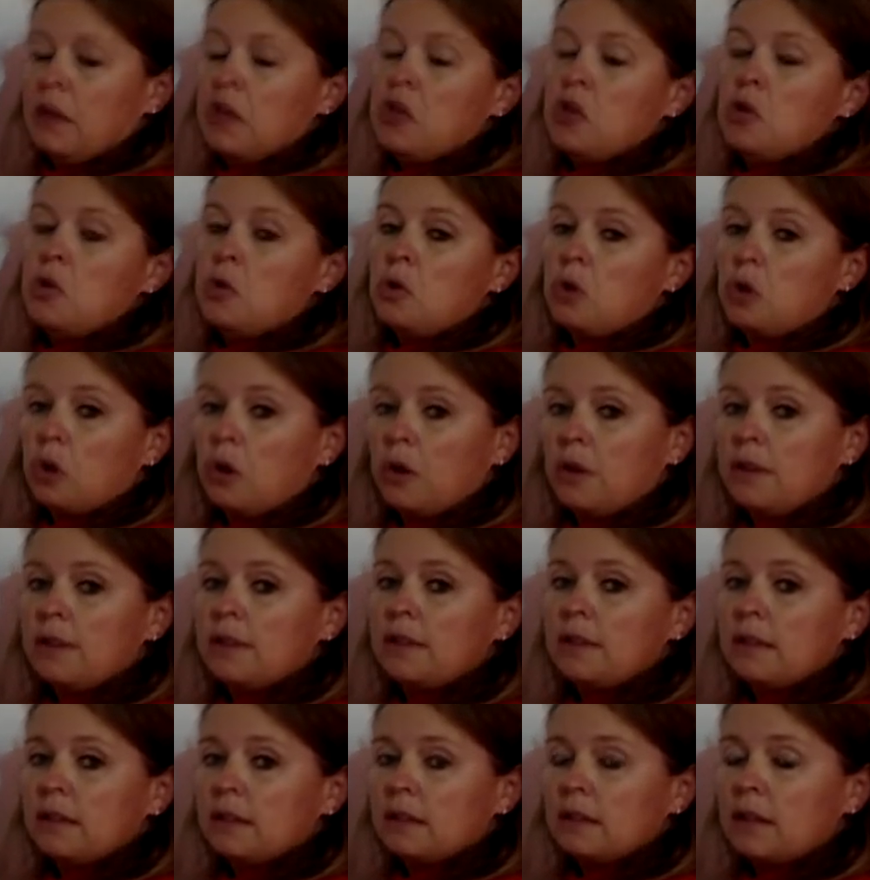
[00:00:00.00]
You could
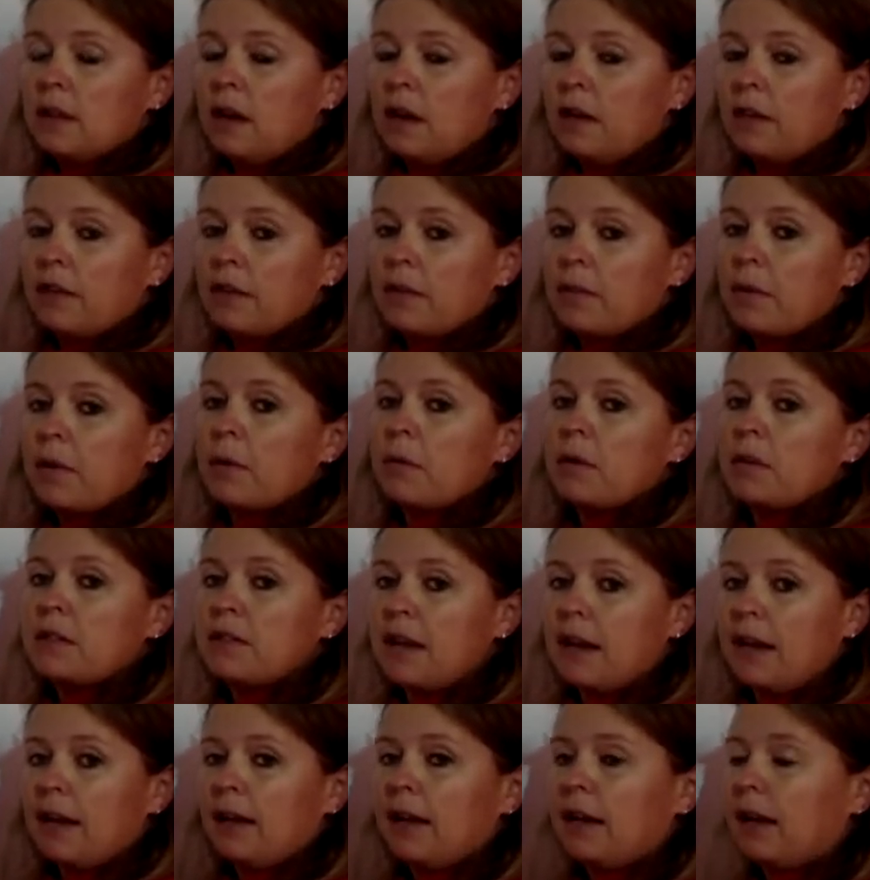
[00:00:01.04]
still solve it, but it would
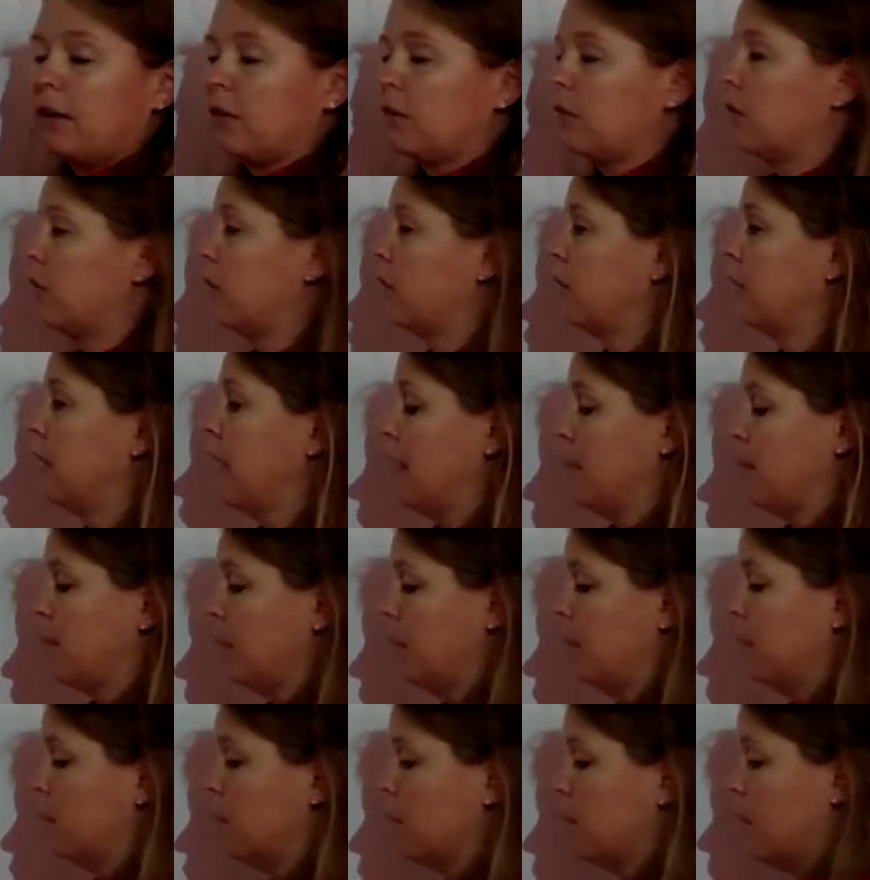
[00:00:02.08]
take an extra step.
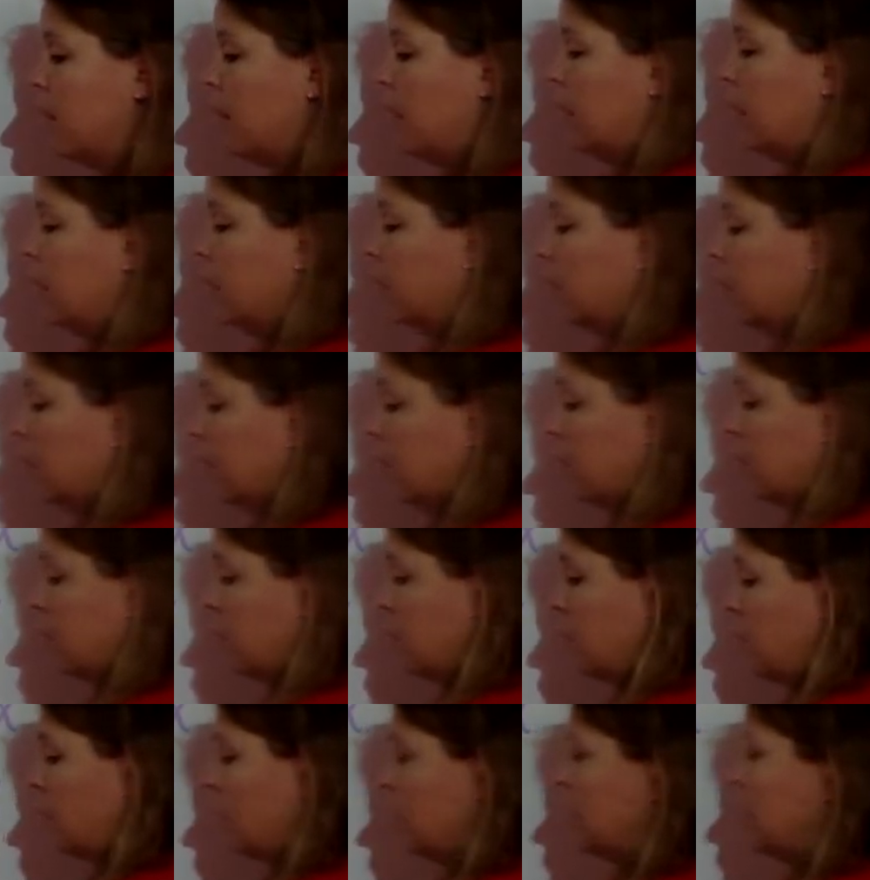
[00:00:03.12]
If we want to
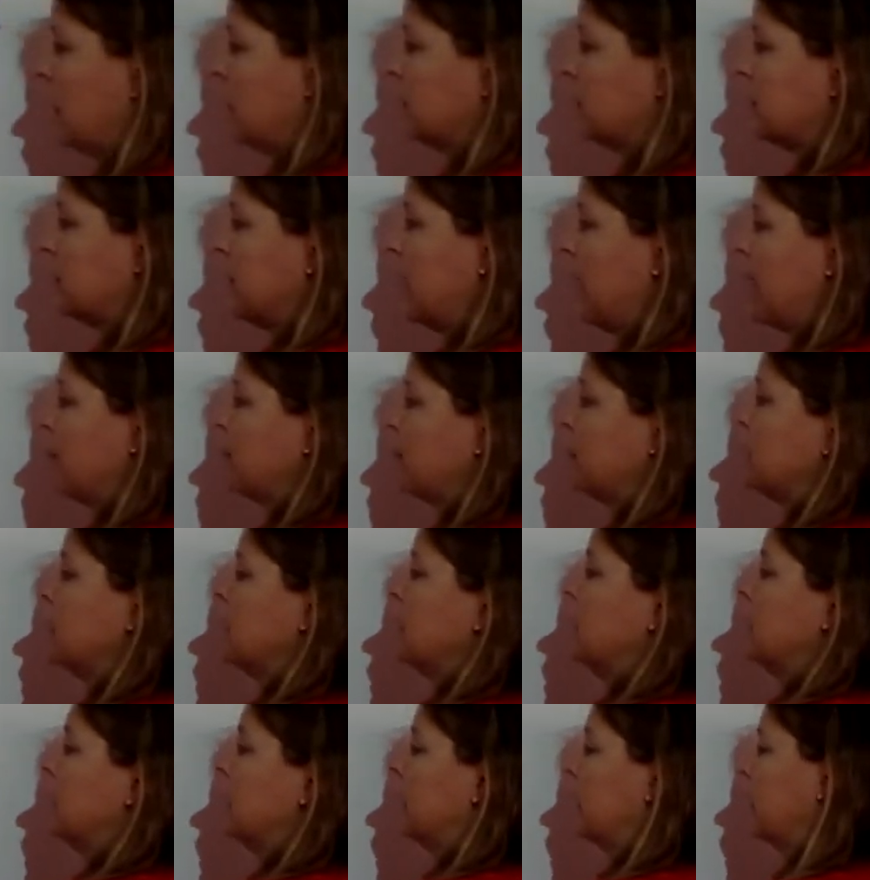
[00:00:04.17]
shorten our steps,
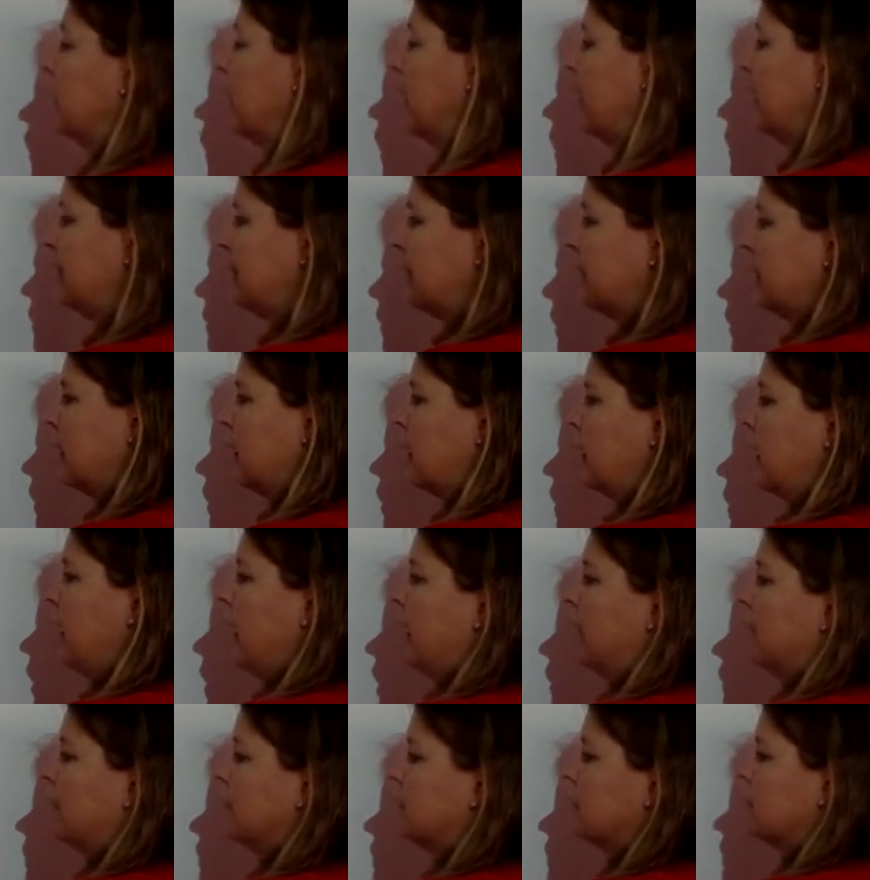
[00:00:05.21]
let's get our
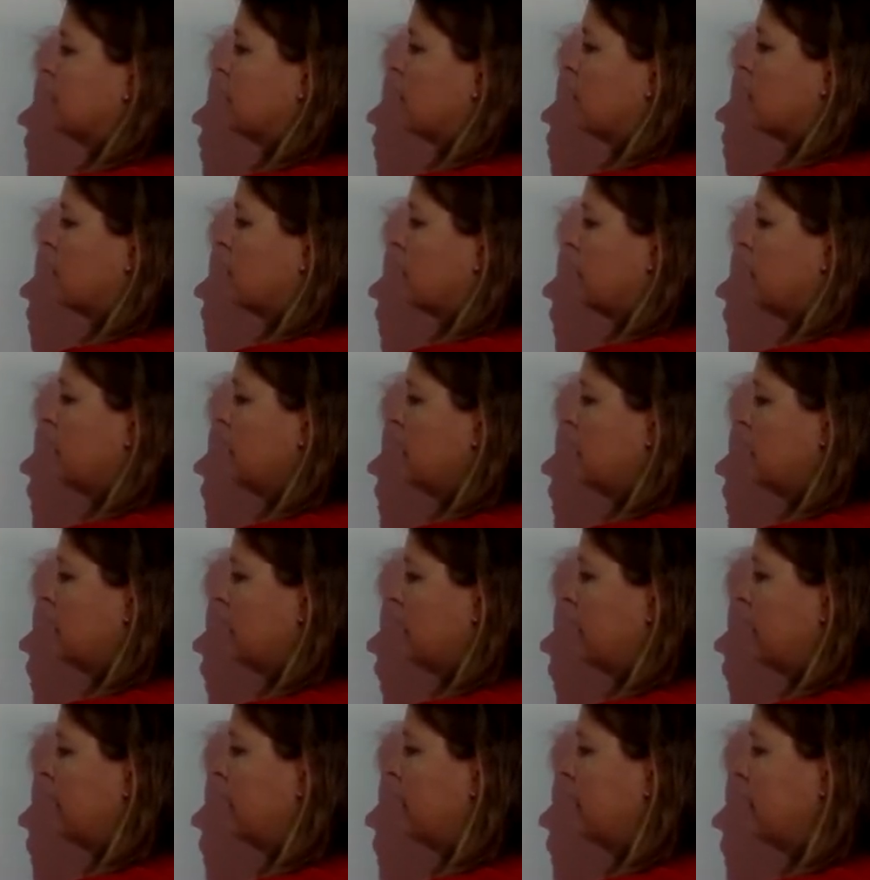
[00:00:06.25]
x's over here
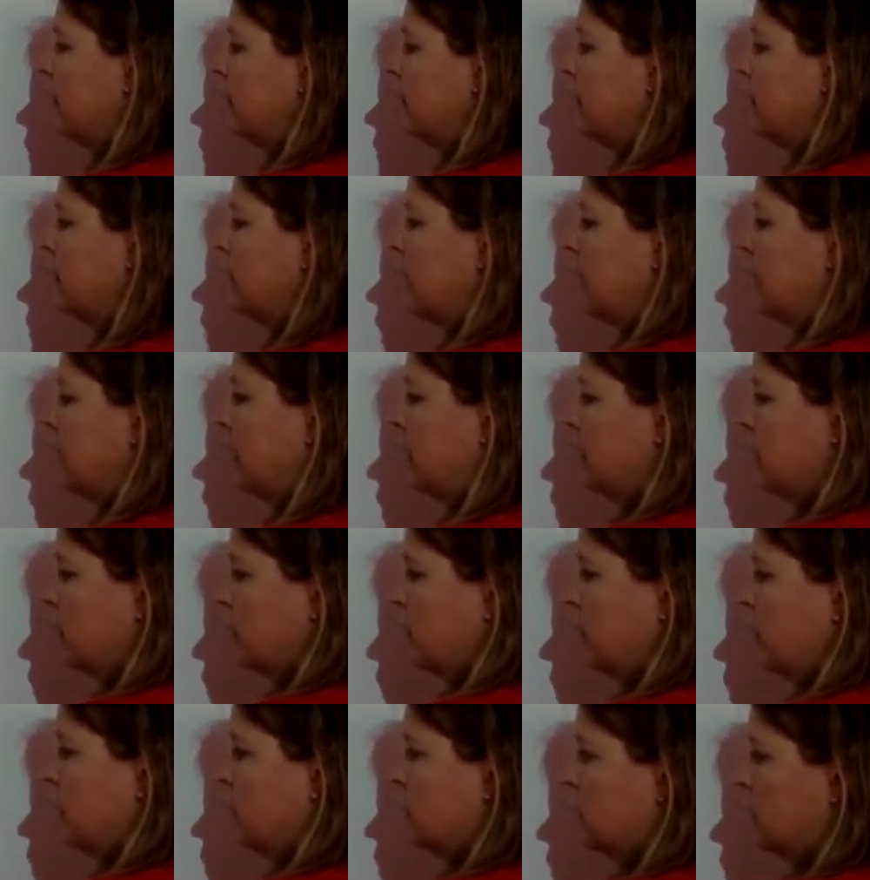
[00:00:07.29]
on this side of the
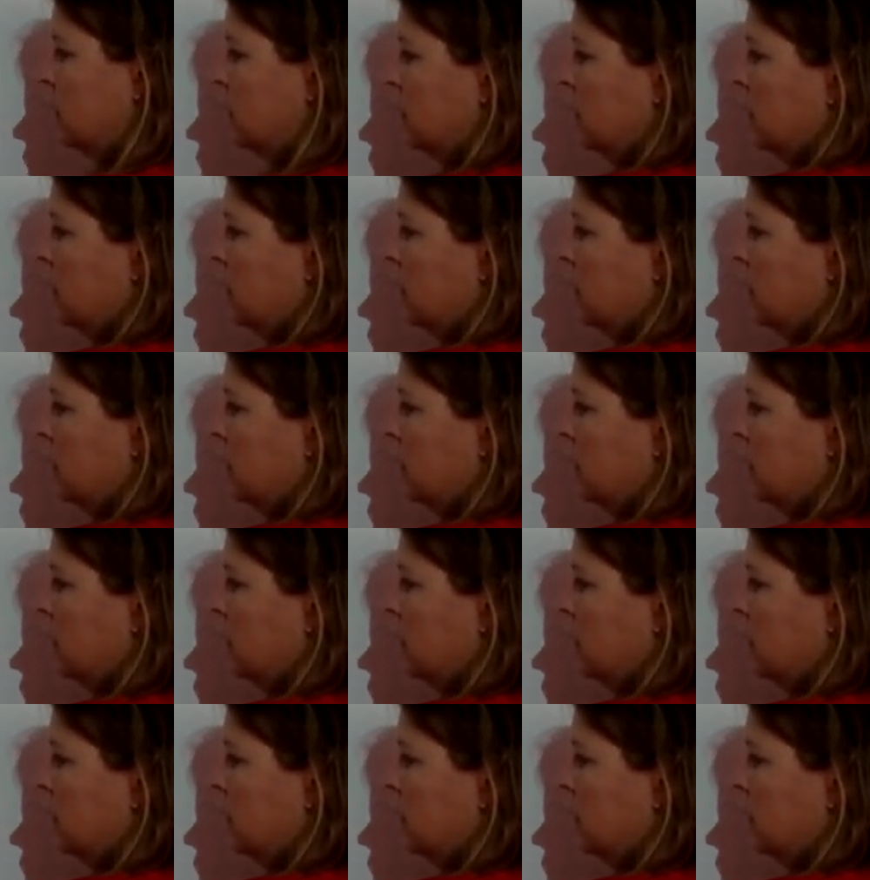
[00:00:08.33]
equation.